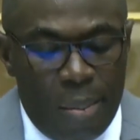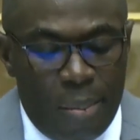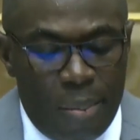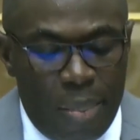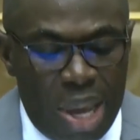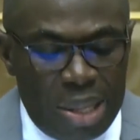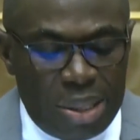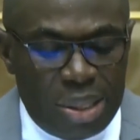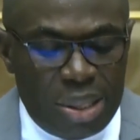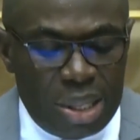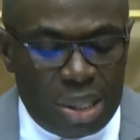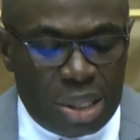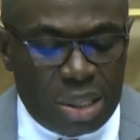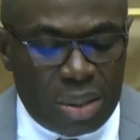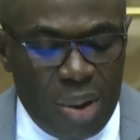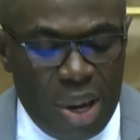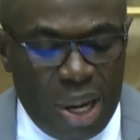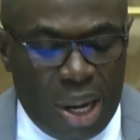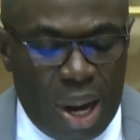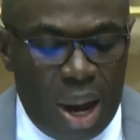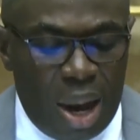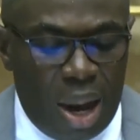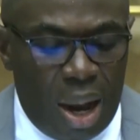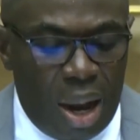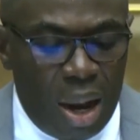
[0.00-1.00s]
Mr.
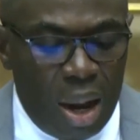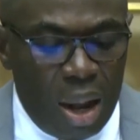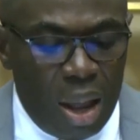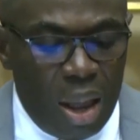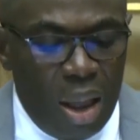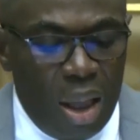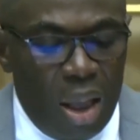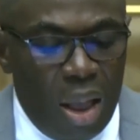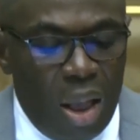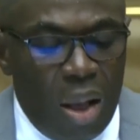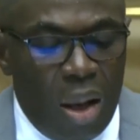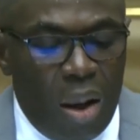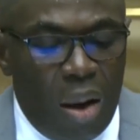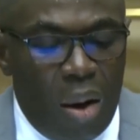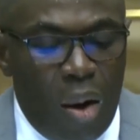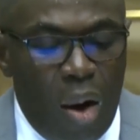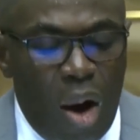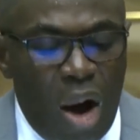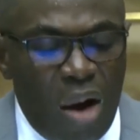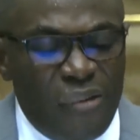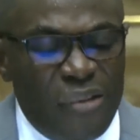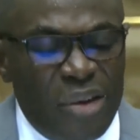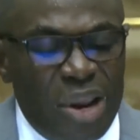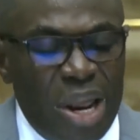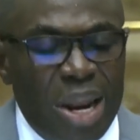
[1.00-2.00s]
Speaker,
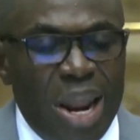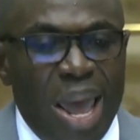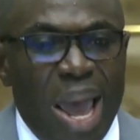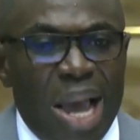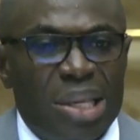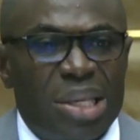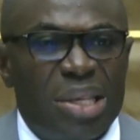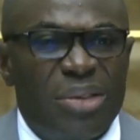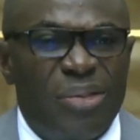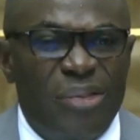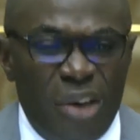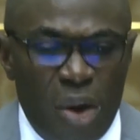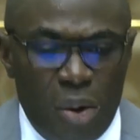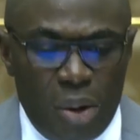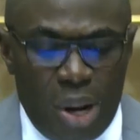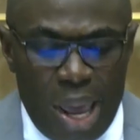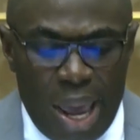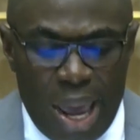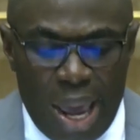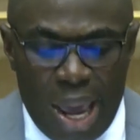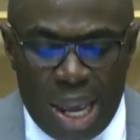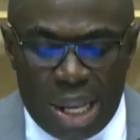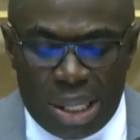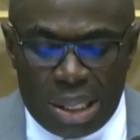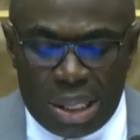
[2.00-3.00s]
over the next few
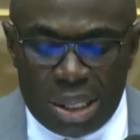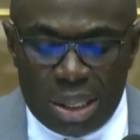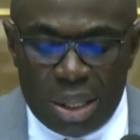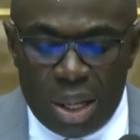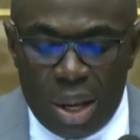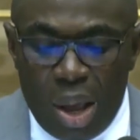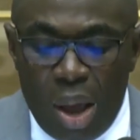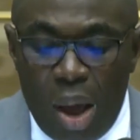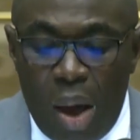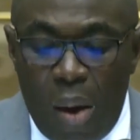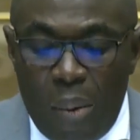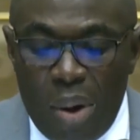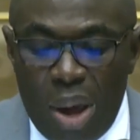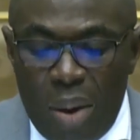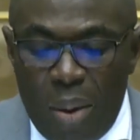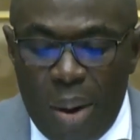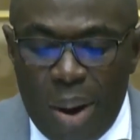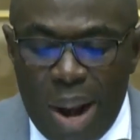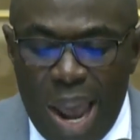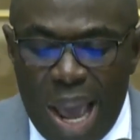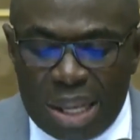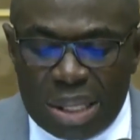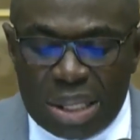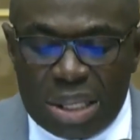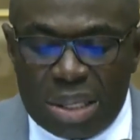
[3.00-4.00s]
days, we
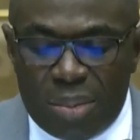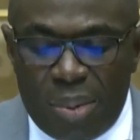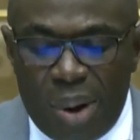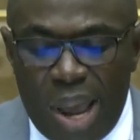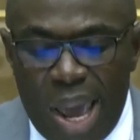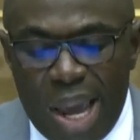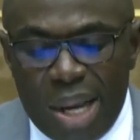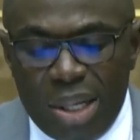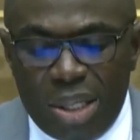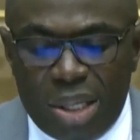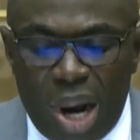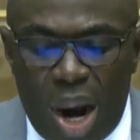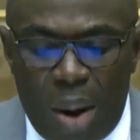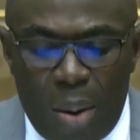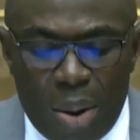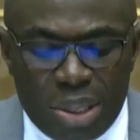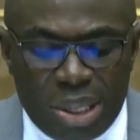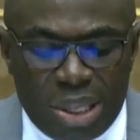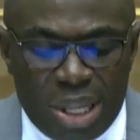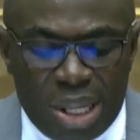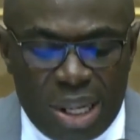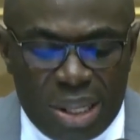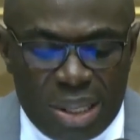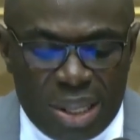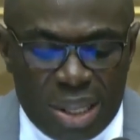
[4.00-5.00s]
will explain to our
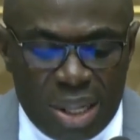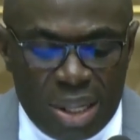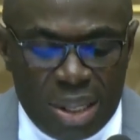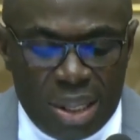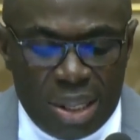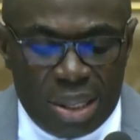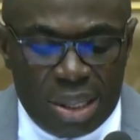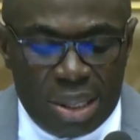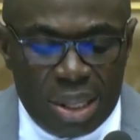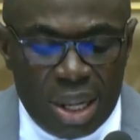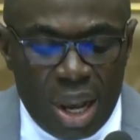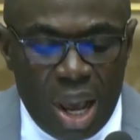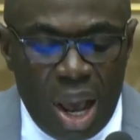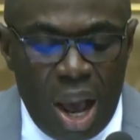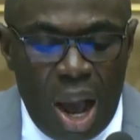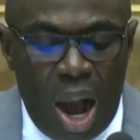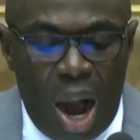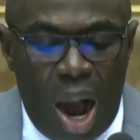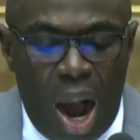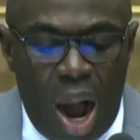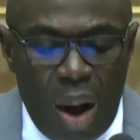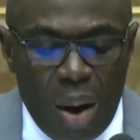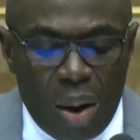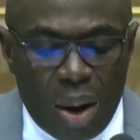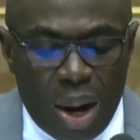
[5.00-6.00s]
citizens
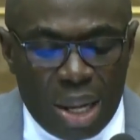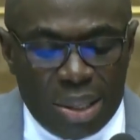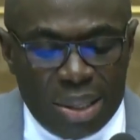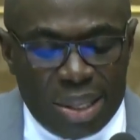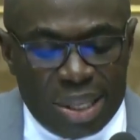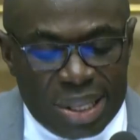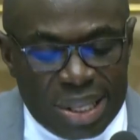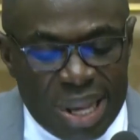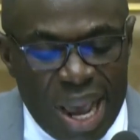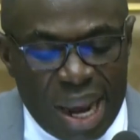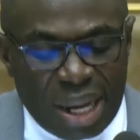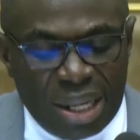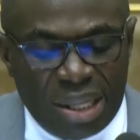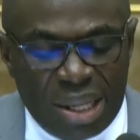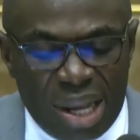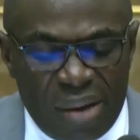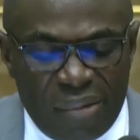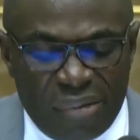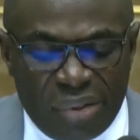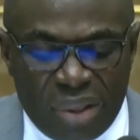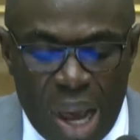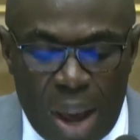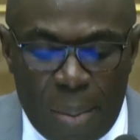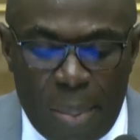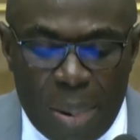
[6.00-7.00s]
how
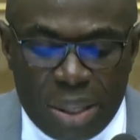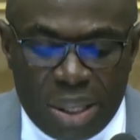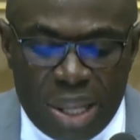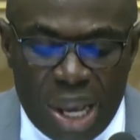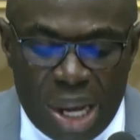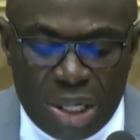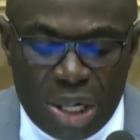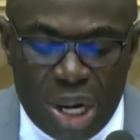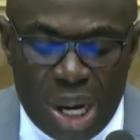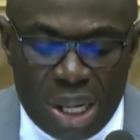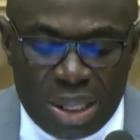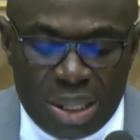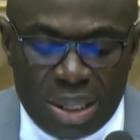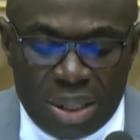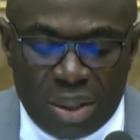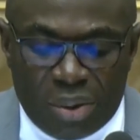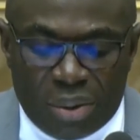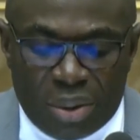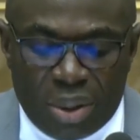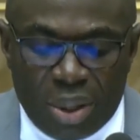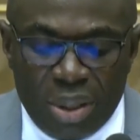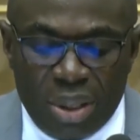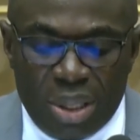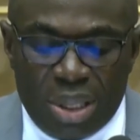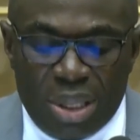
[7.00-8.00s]
consecutive double-digit
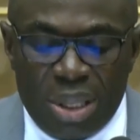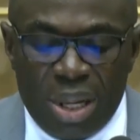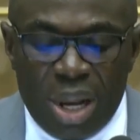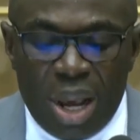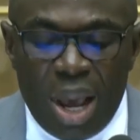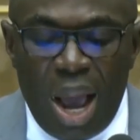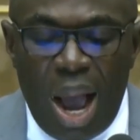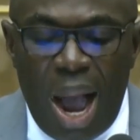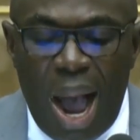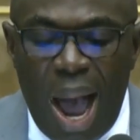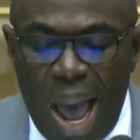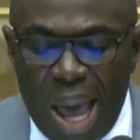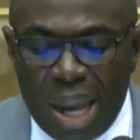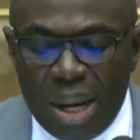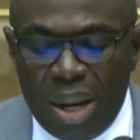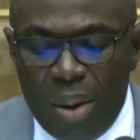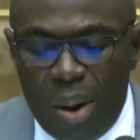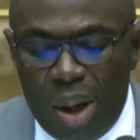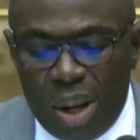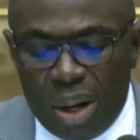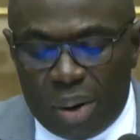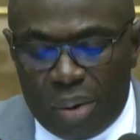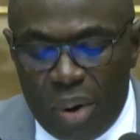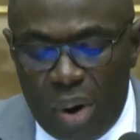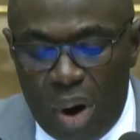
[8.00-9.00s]

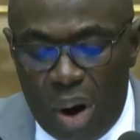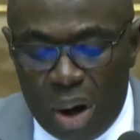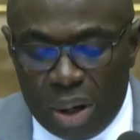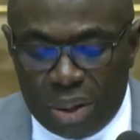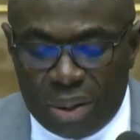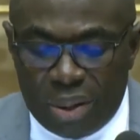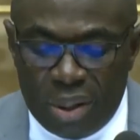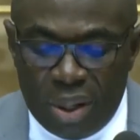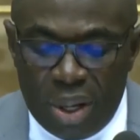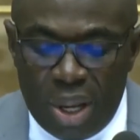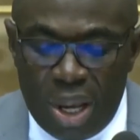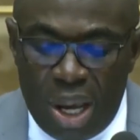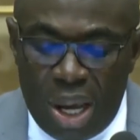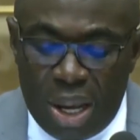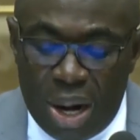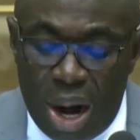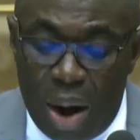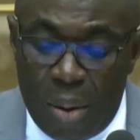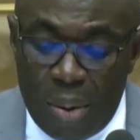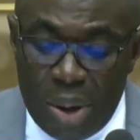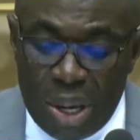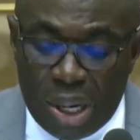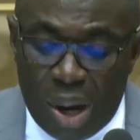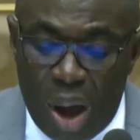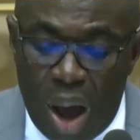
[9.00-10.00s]
annual growth in
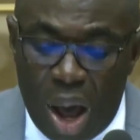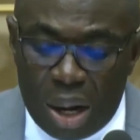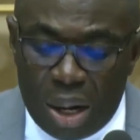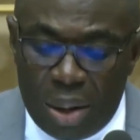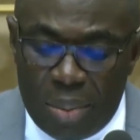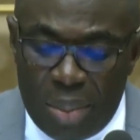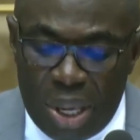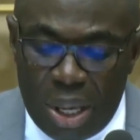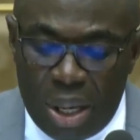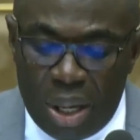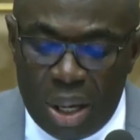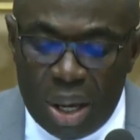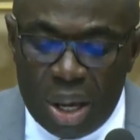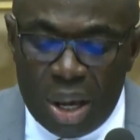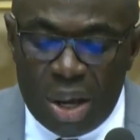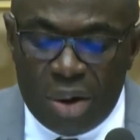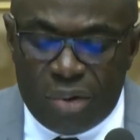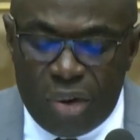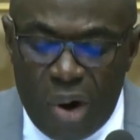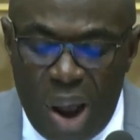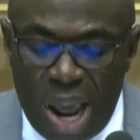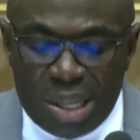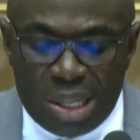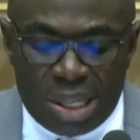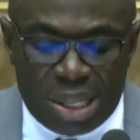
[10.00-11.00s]
our economy
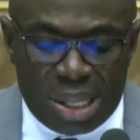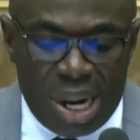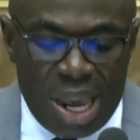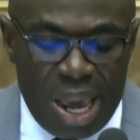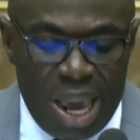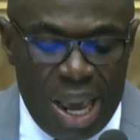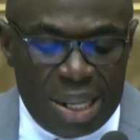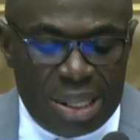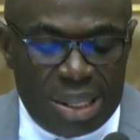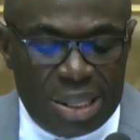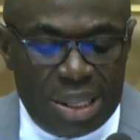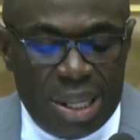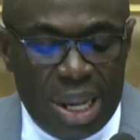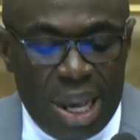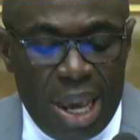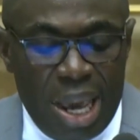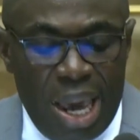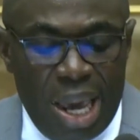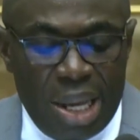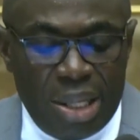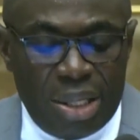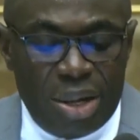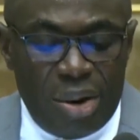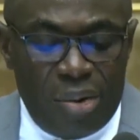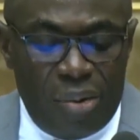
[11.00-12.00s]
translates
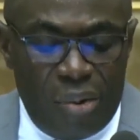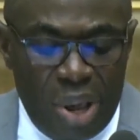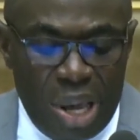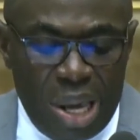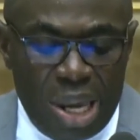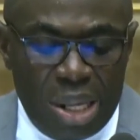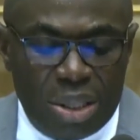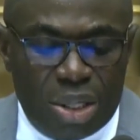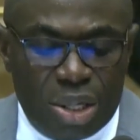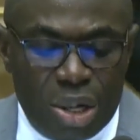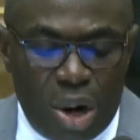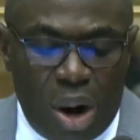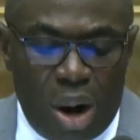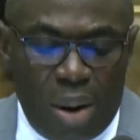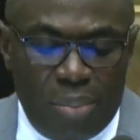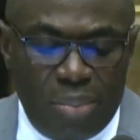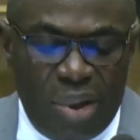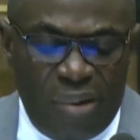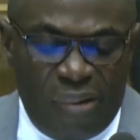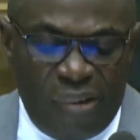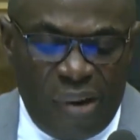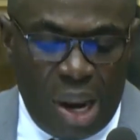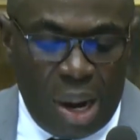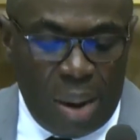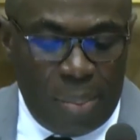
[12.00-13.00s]
into real-term
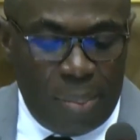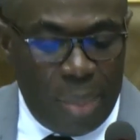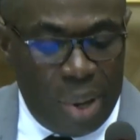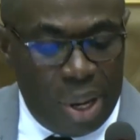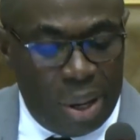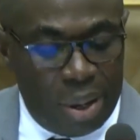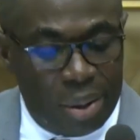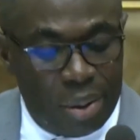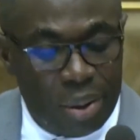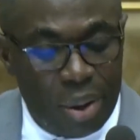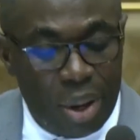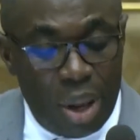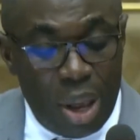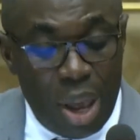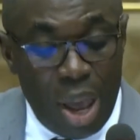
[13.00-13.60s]
development,